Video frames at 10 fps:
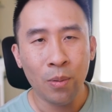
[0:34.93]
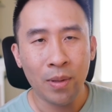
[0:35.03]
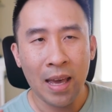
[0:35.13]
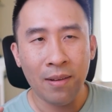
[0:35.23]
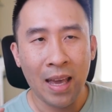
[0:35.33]

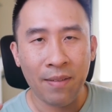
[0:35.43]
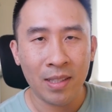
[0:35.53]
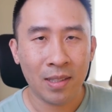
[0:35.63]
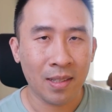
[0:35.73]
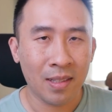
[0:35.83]
without
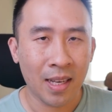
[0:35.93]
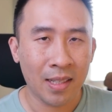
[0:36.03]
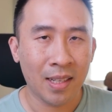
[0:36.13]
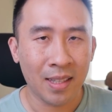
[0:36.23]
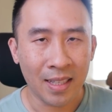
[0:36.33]
having to
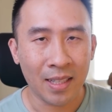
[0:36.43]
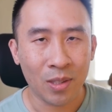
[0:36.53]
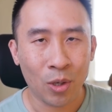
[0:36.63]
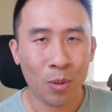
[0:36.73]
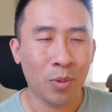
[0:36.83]
touch the
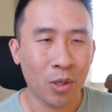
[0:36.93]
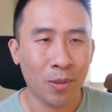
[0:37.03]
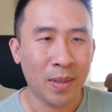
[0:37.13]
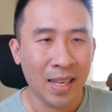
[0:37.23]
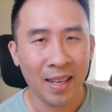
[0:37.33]

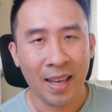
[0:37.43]
terminal